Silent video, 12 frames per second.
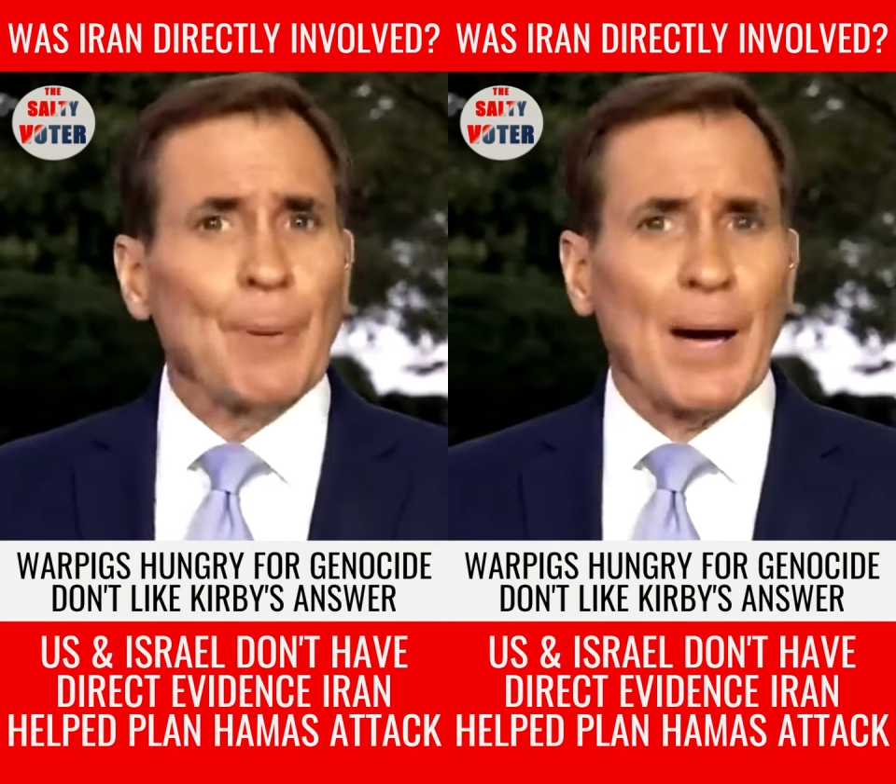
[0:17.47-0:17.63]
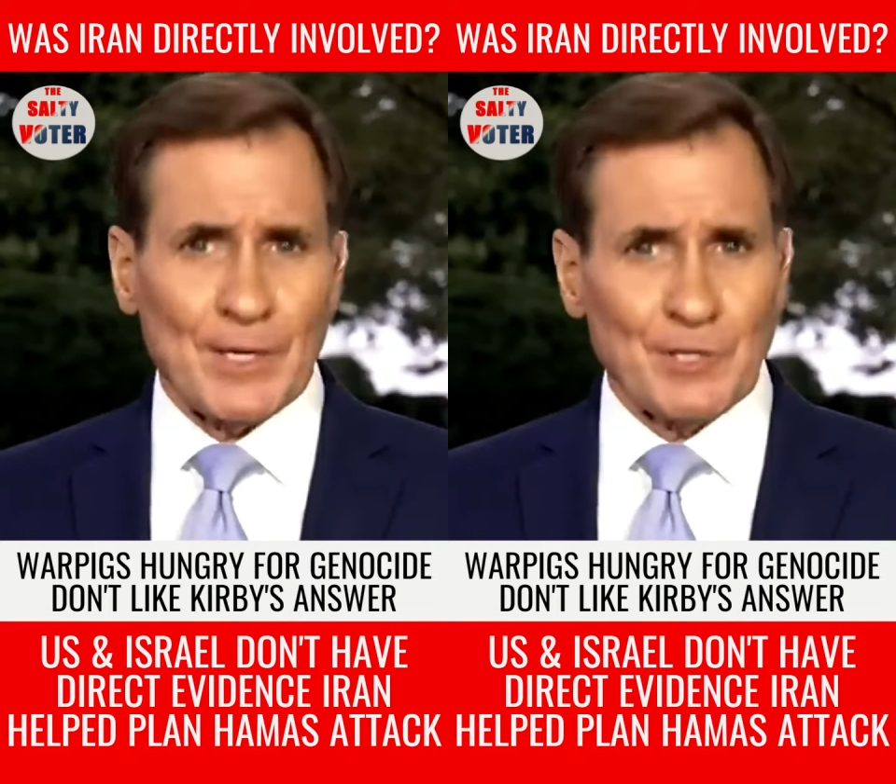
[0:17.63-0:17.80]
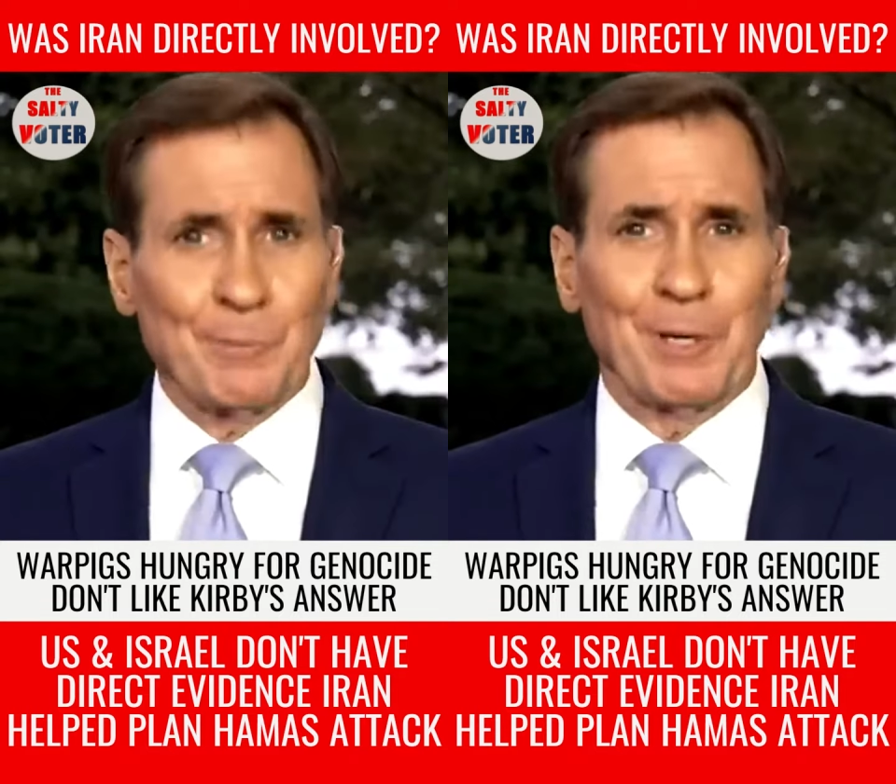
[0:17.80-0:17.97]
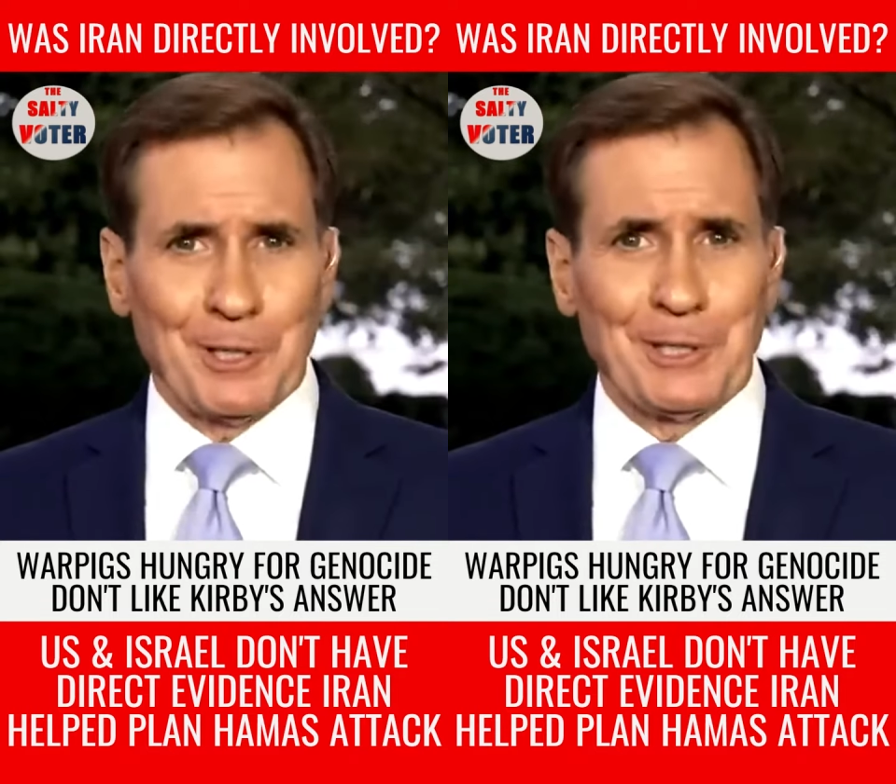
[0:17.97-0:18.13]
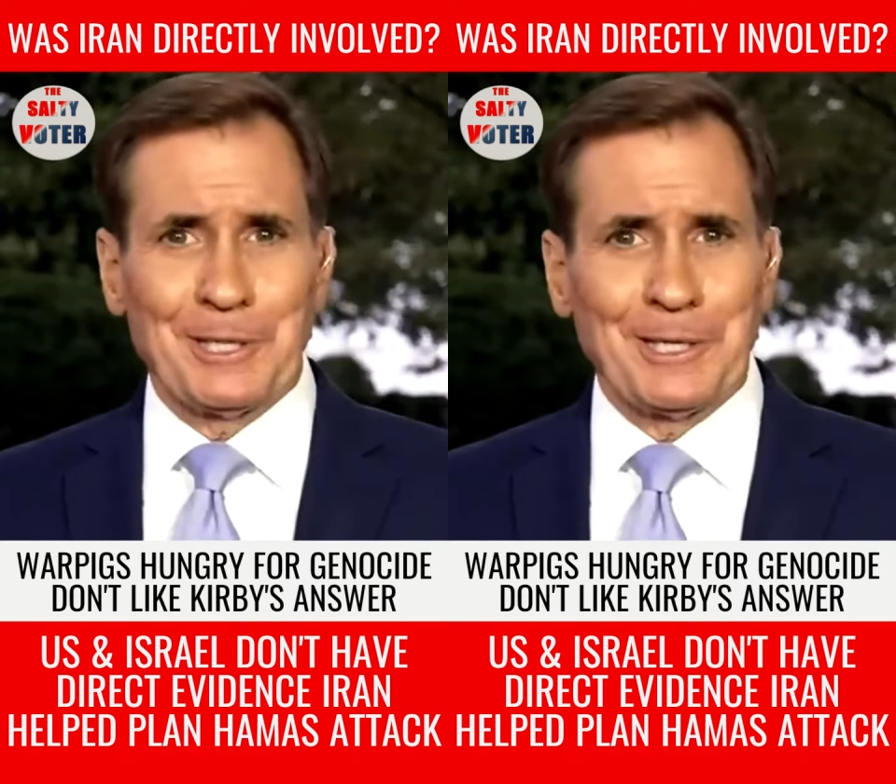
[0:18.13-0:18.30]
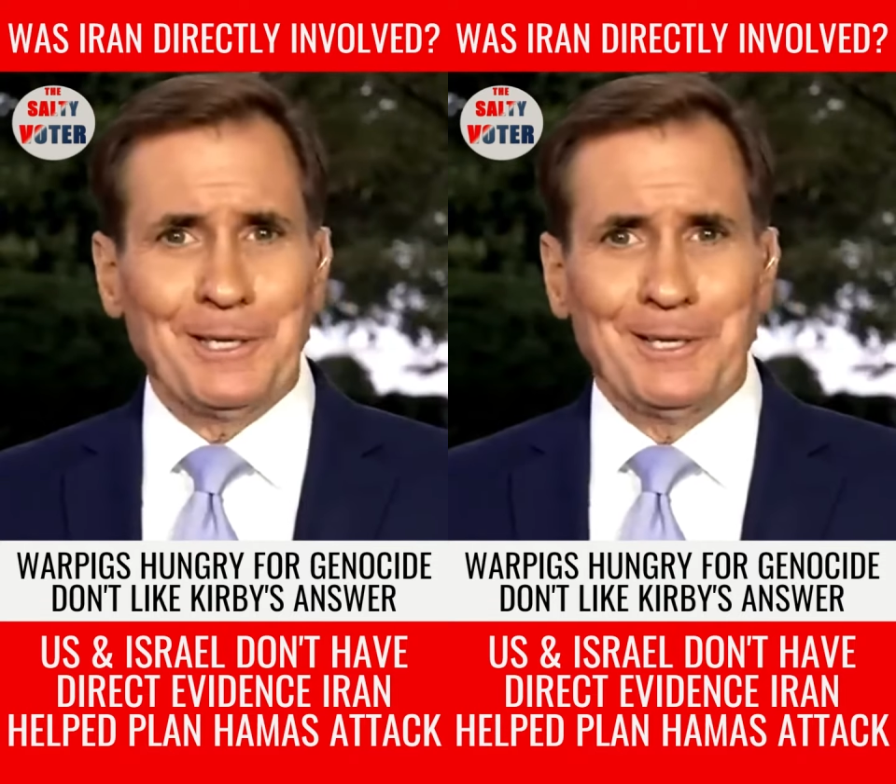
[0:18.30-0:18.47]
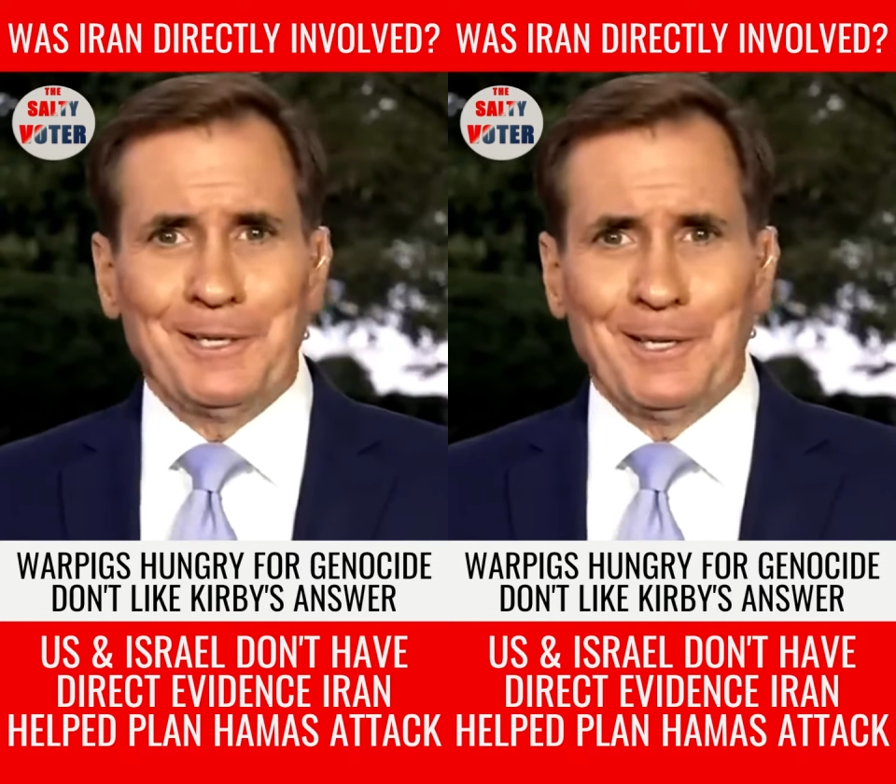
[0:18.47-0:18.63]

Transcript: the possibility